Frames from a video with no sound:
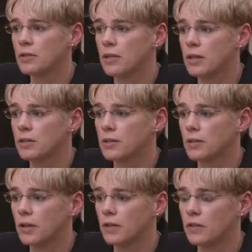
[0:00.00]
So these
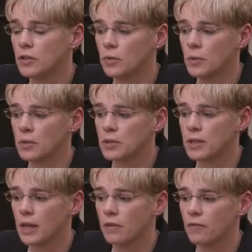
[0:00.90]
are individuals
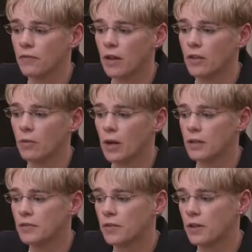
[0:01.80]
that
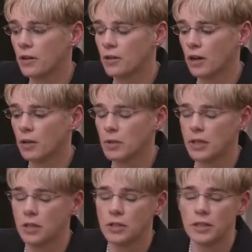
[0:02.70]
otherwise for their
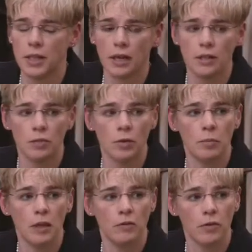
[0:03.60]
documentation status would
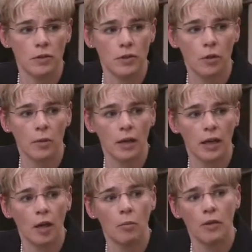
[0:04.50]
be full scope
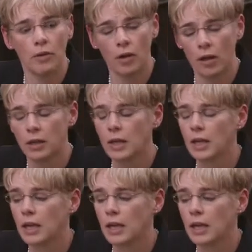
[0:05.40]
Medi-Cal, but they're not.